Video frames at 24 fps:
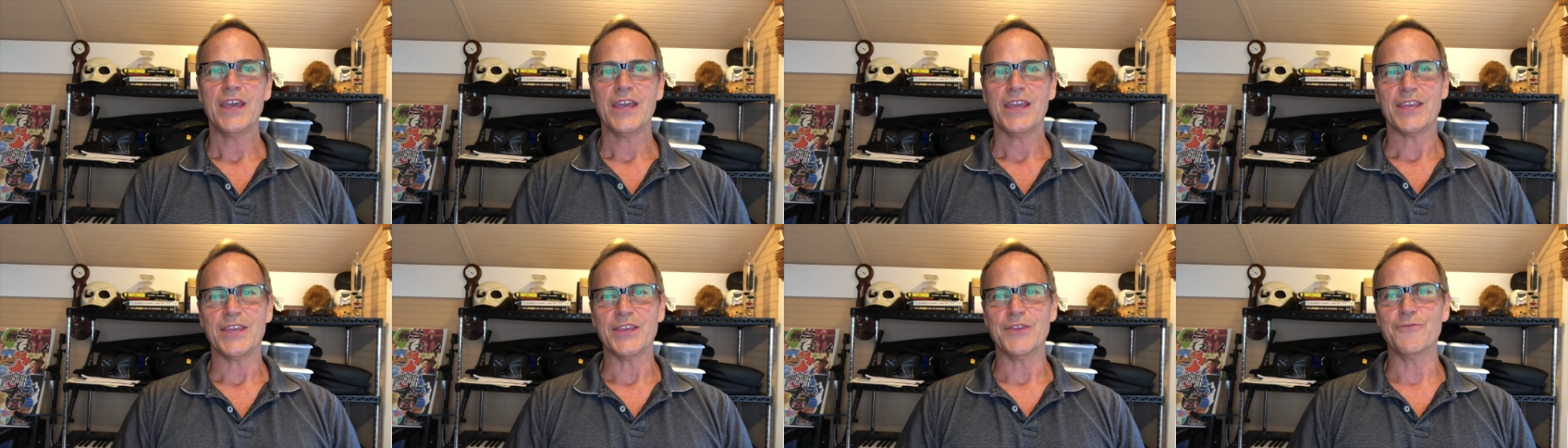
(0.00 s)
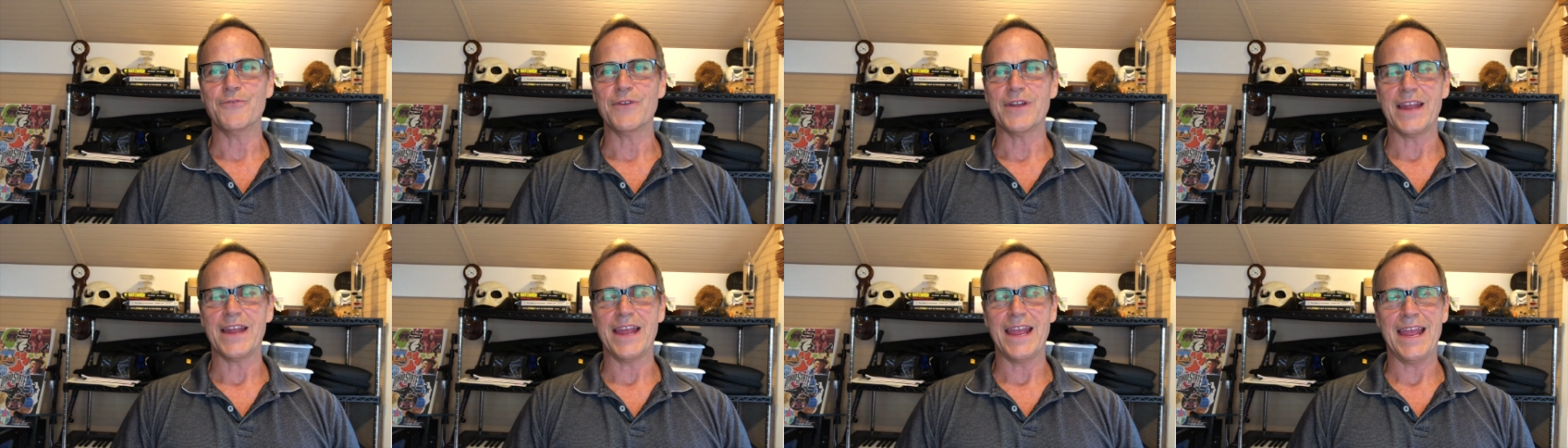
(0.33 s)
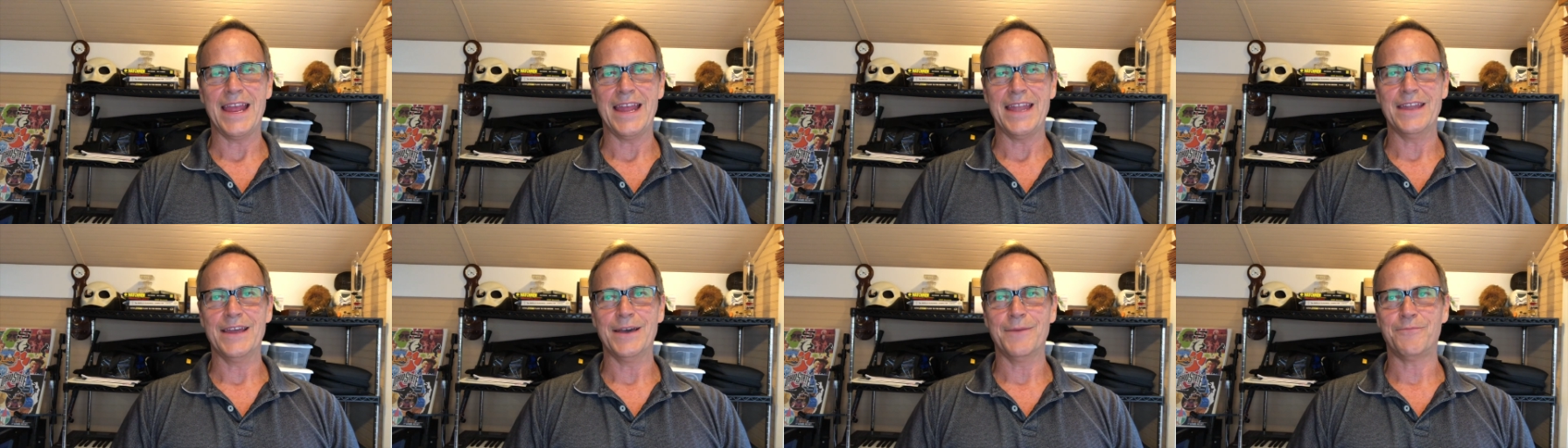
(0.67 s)
you would
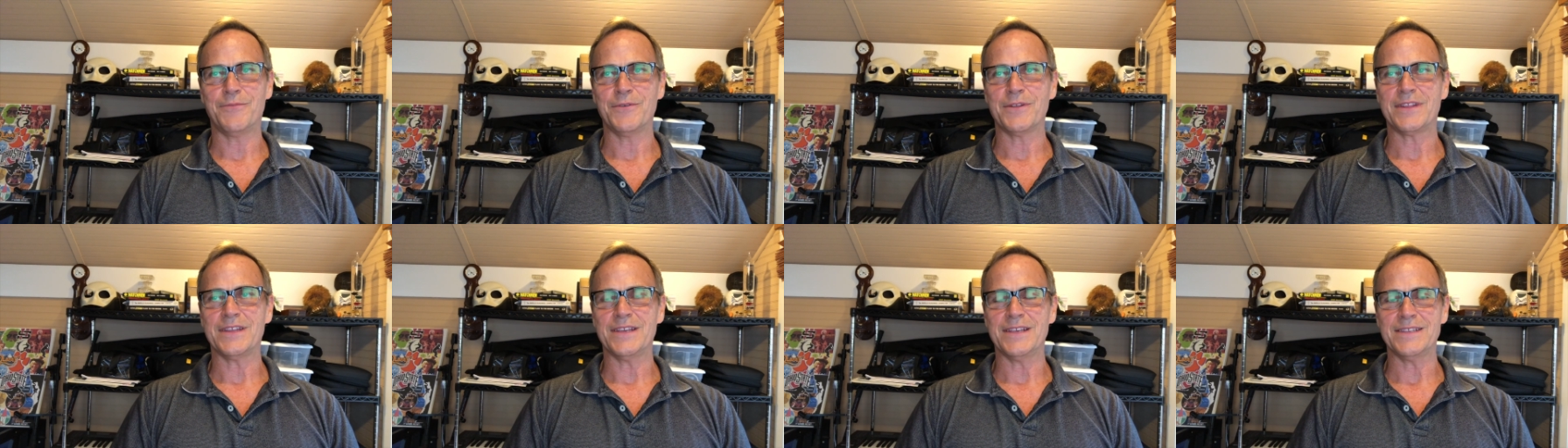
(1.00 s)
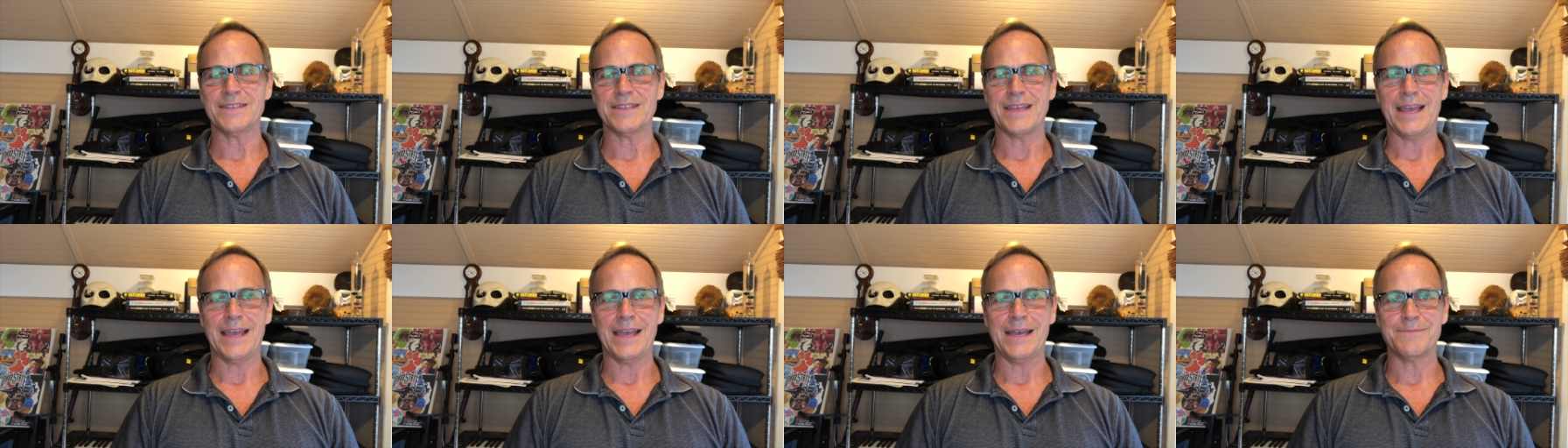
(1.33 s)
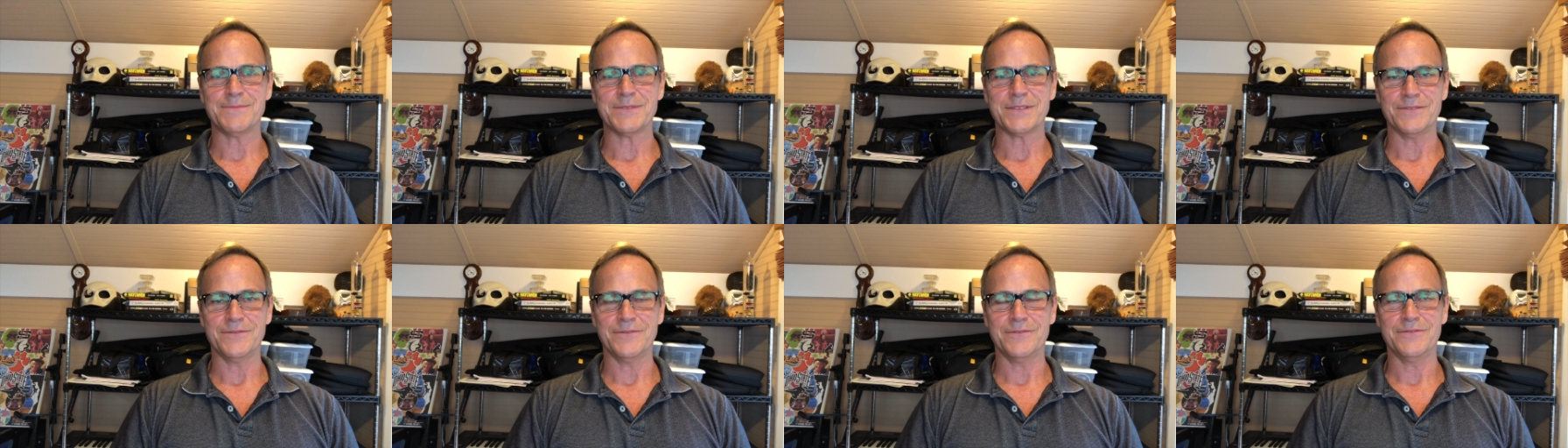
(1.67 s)
end up with these
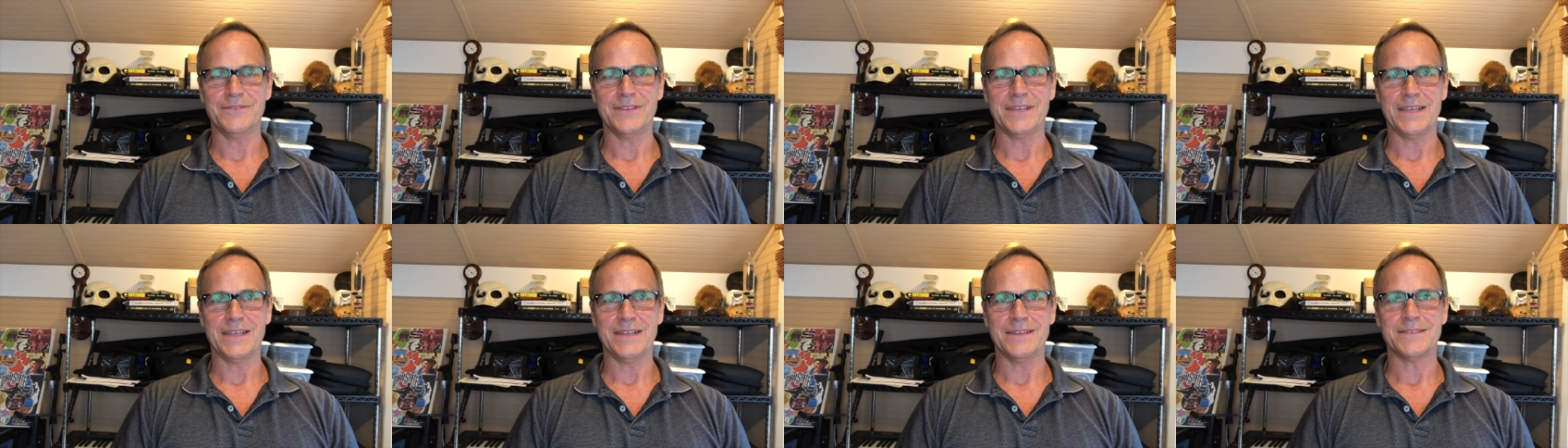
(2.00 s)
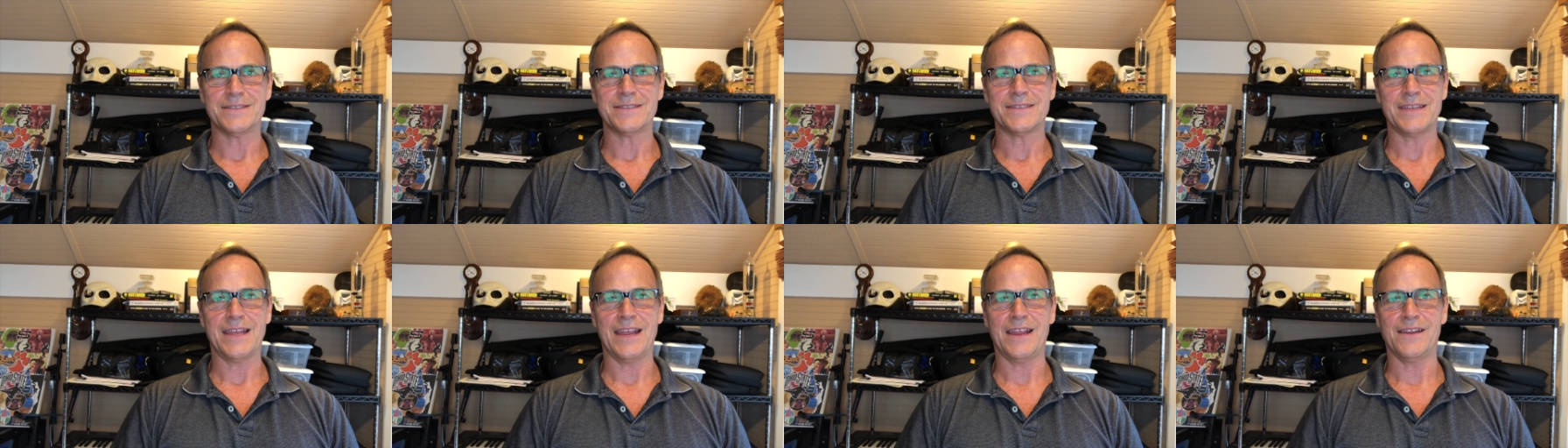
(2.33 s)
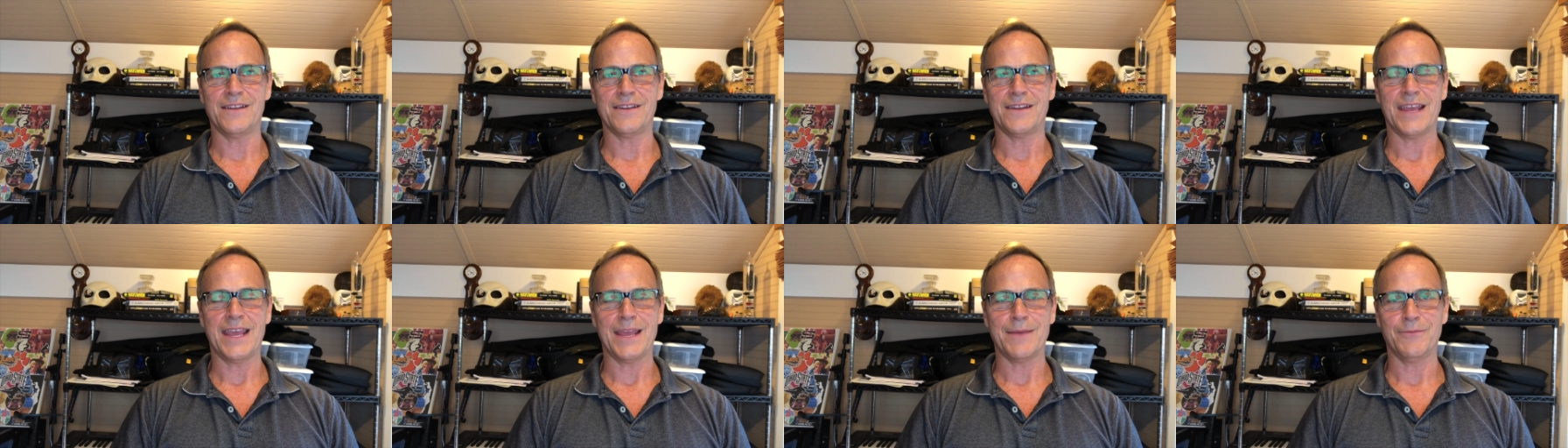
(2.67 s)
absolutely insane
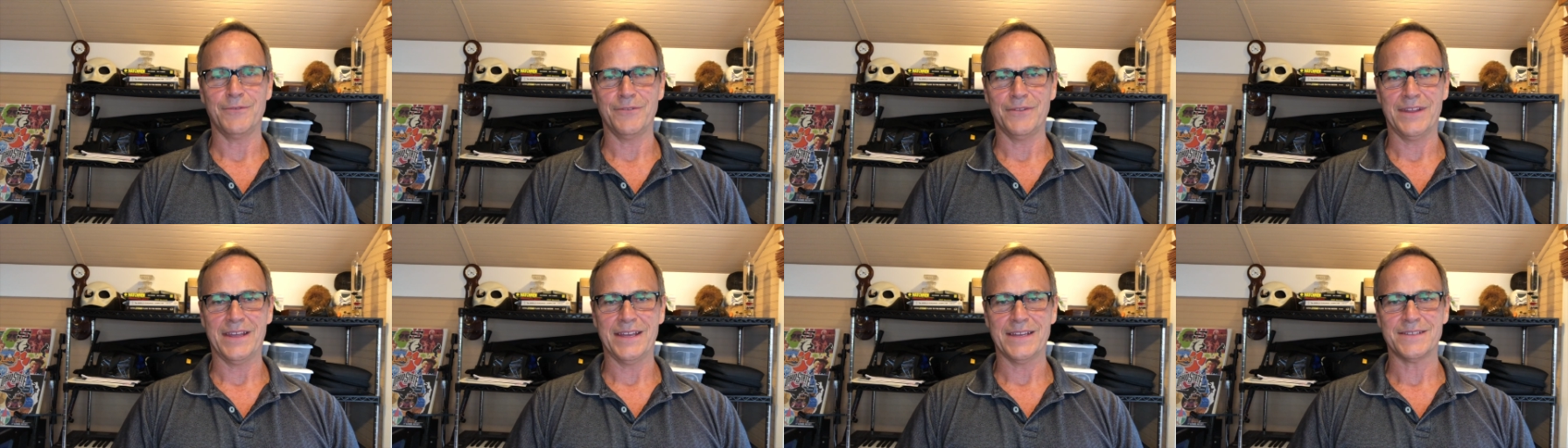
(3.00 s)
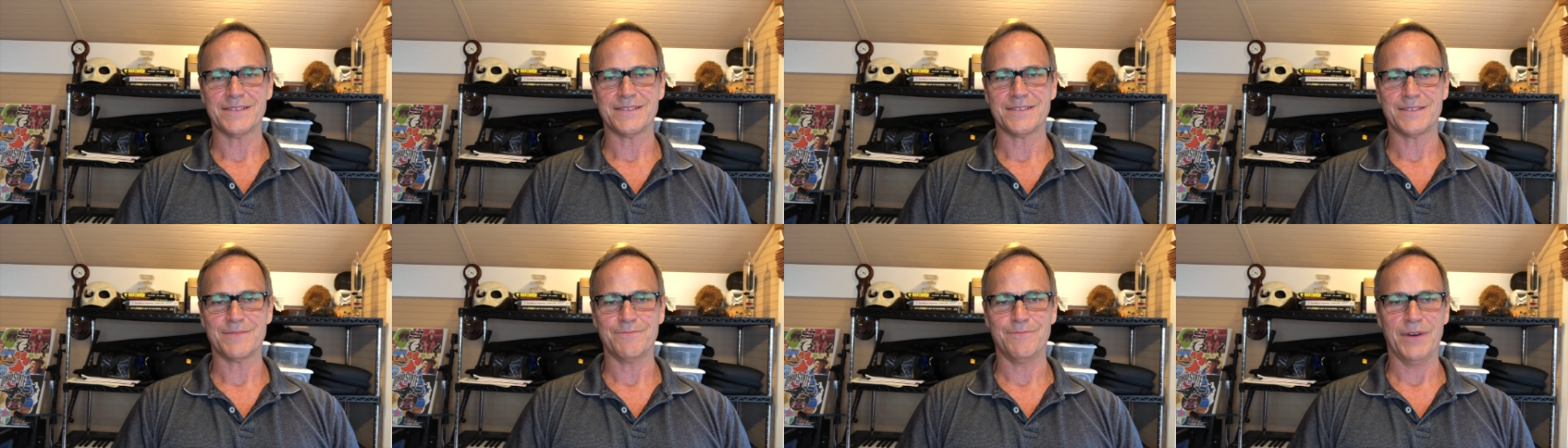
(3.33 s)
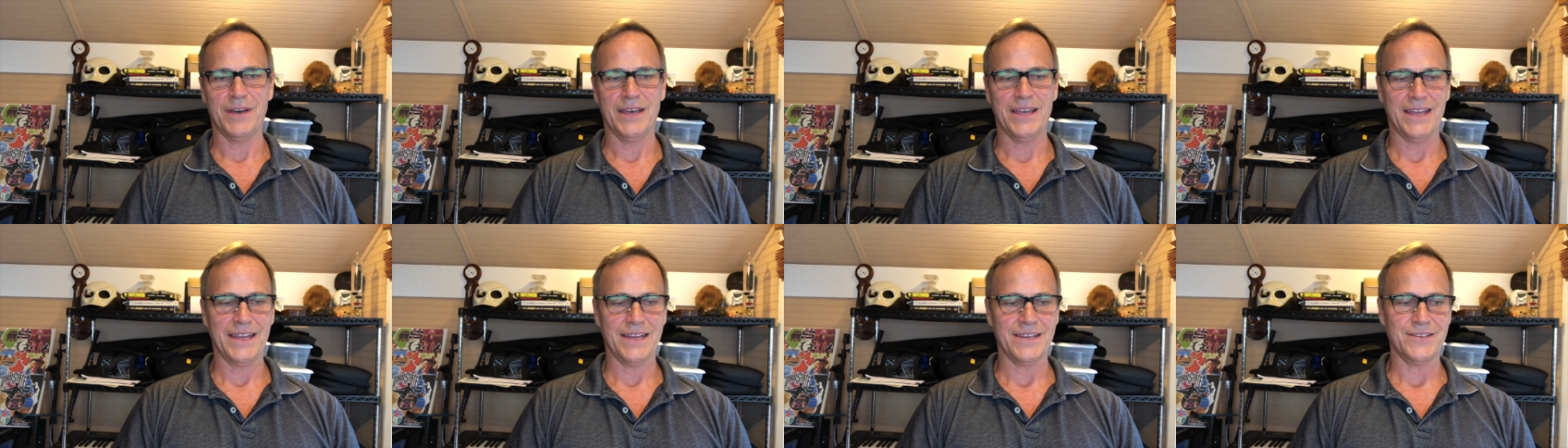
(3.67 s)
cable nests
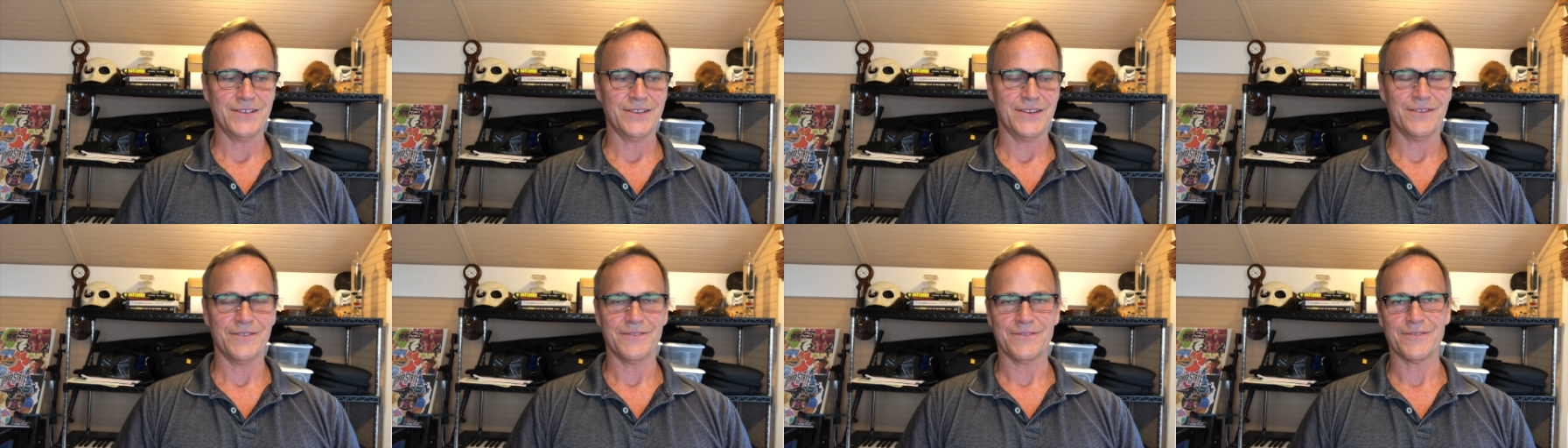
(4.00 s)
behind, you know,